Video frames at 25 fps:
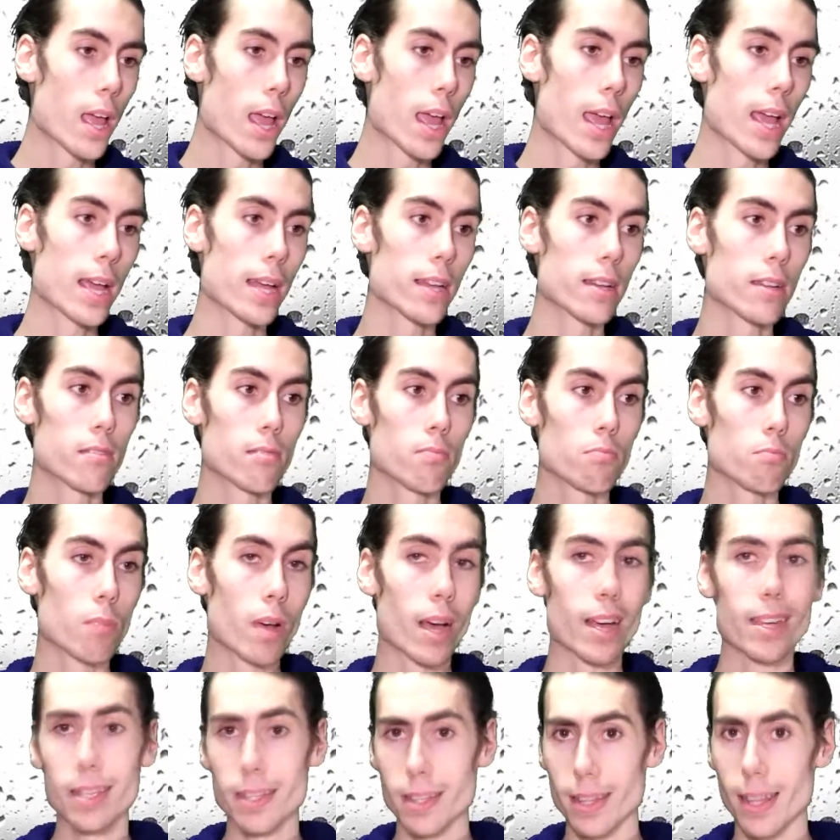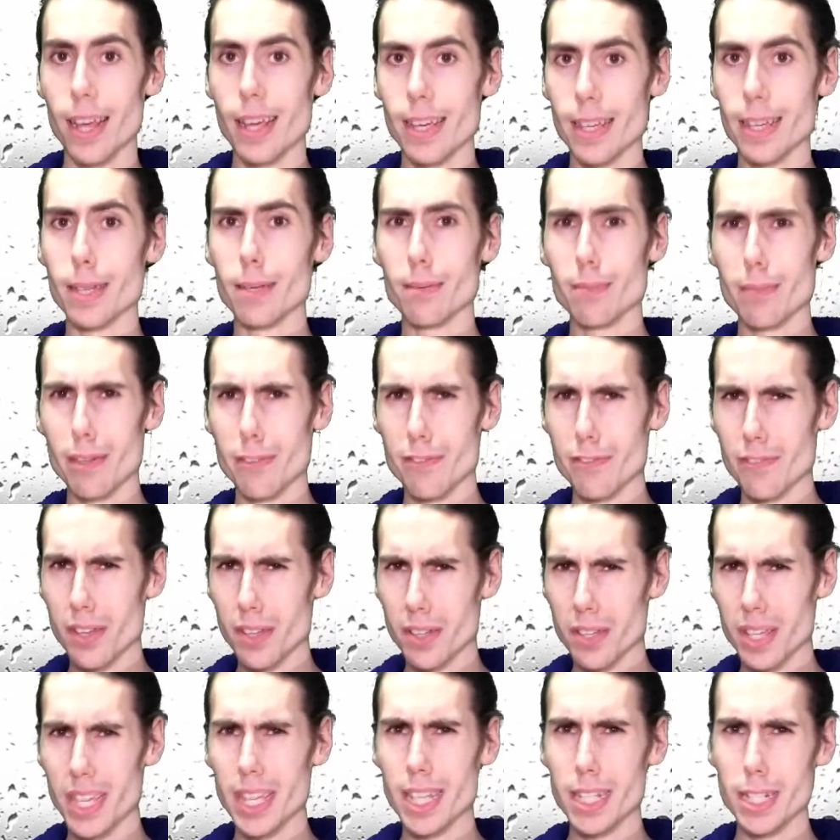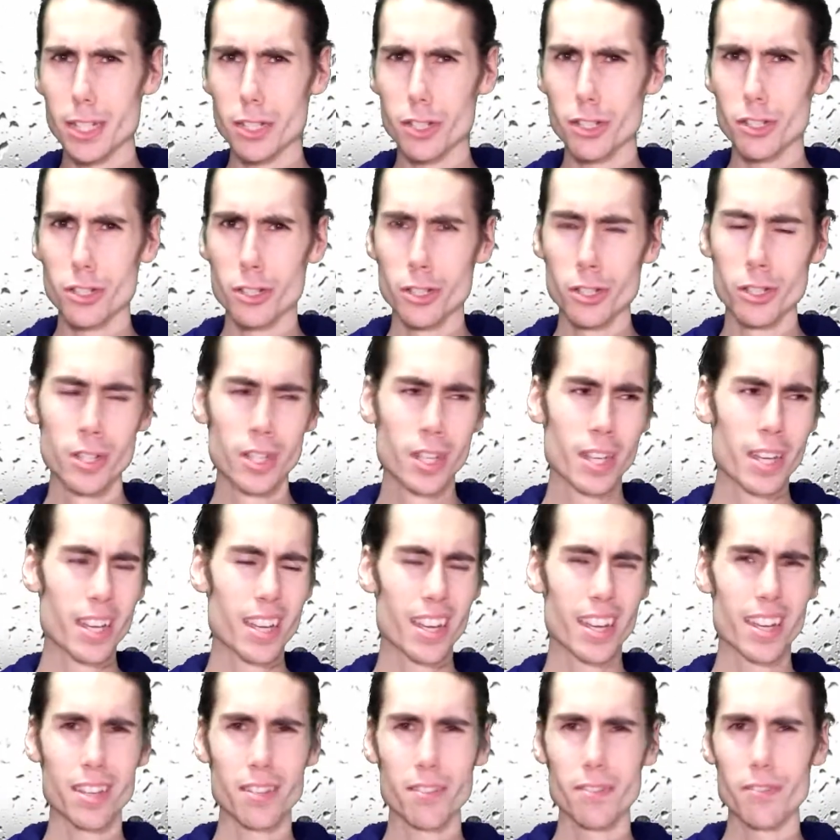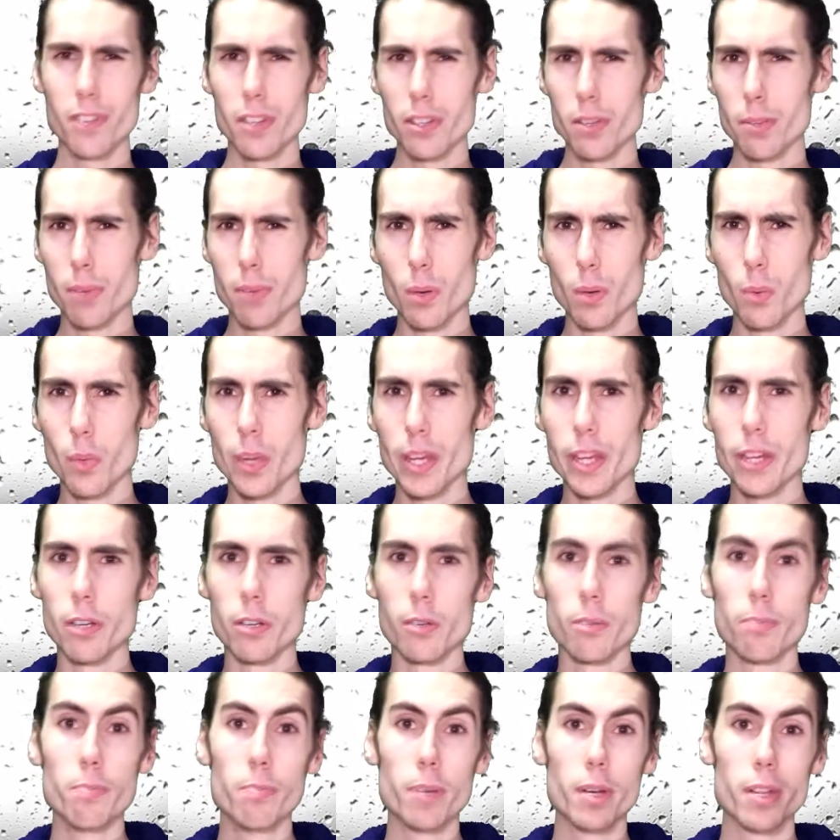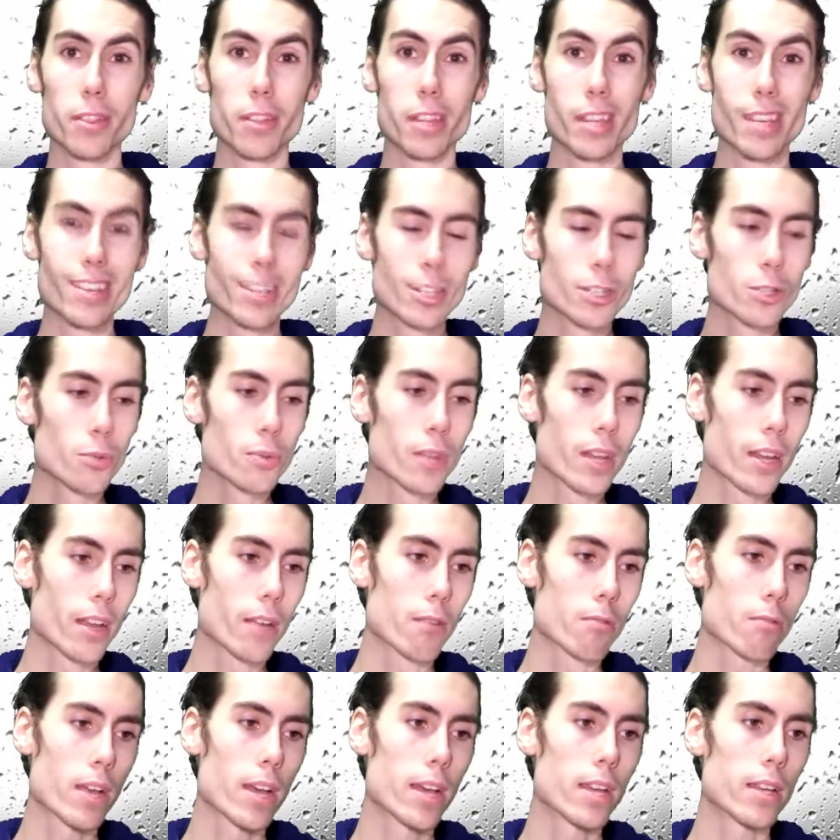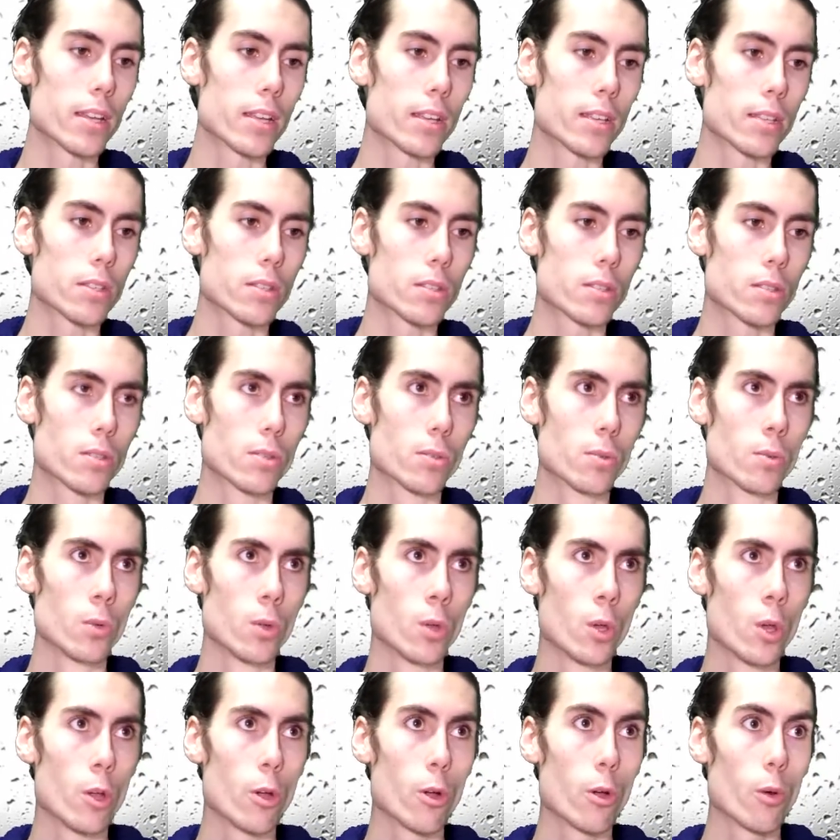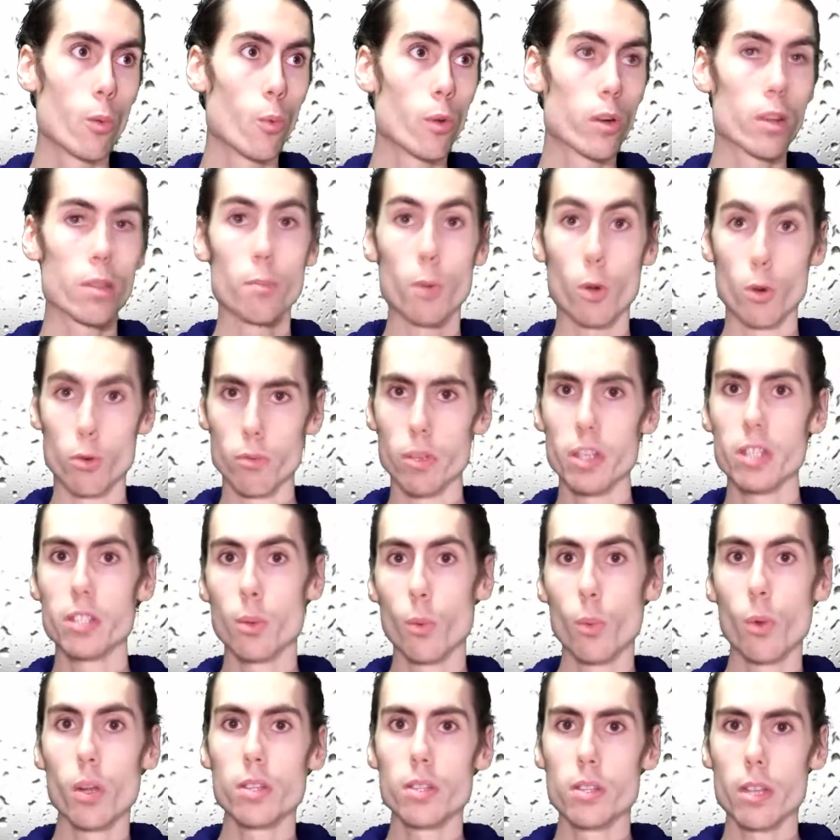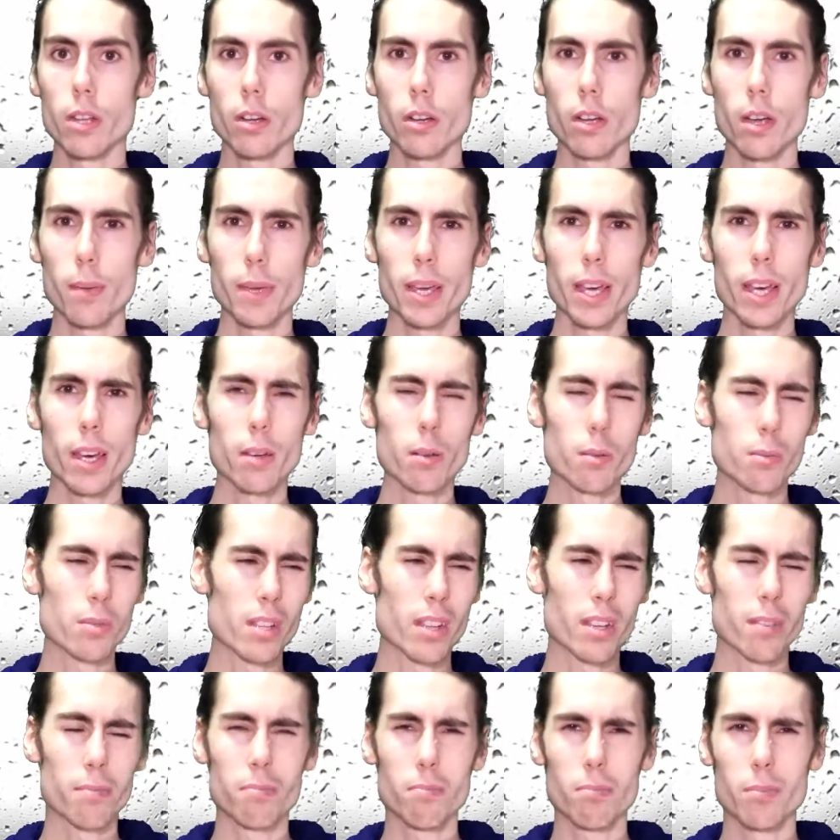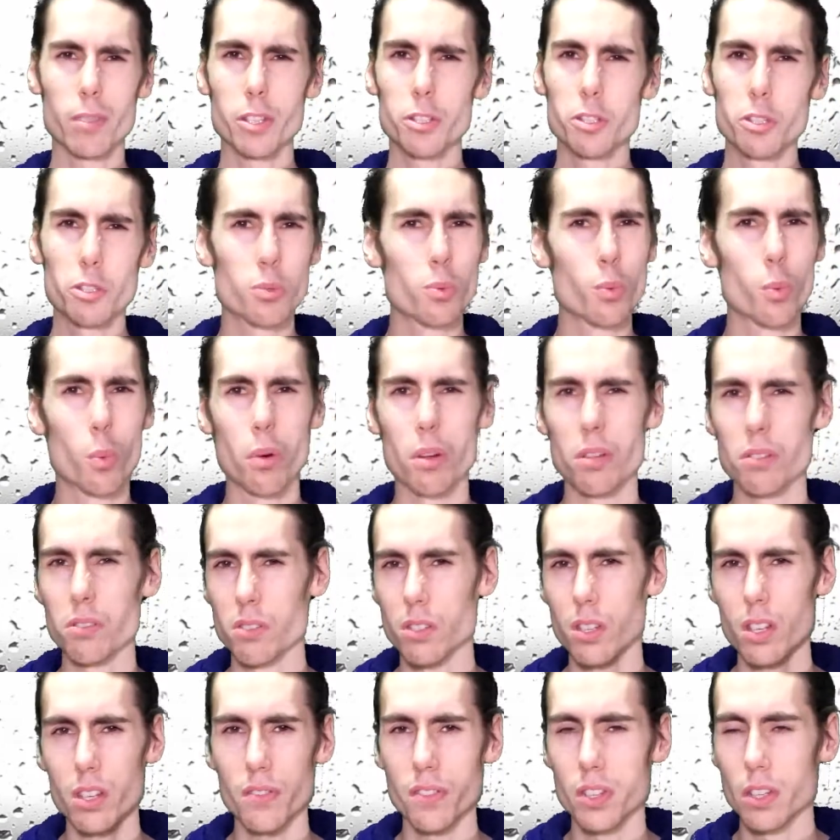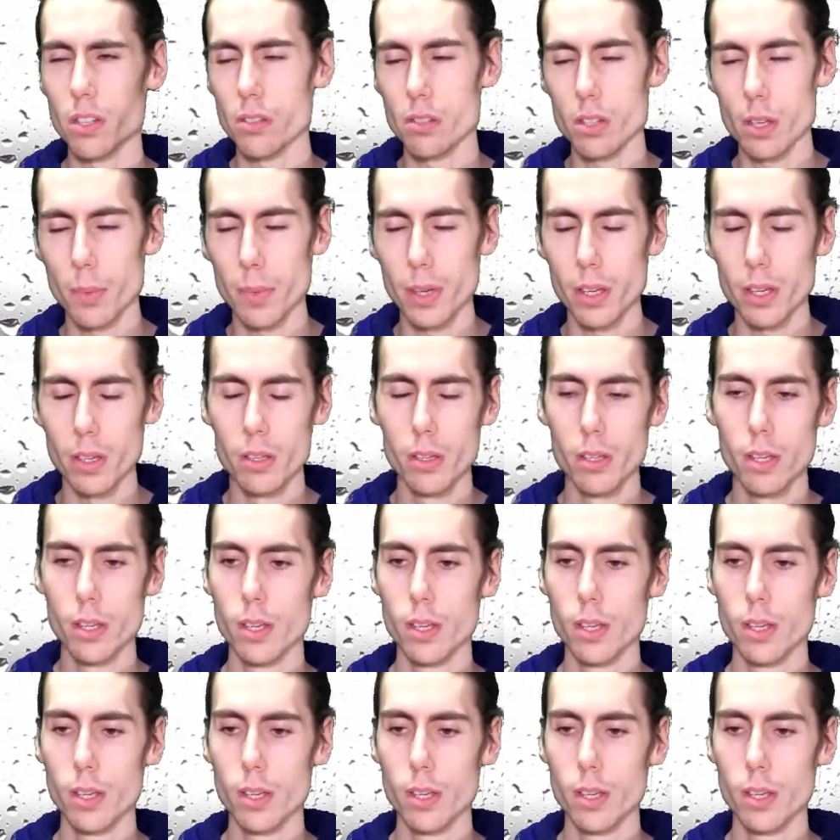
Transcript: And I didn't like it. It felt kiddish, and it felt weird, but the issue that I read is one of the more recent ones that are coming out. It was like issue 170 or something.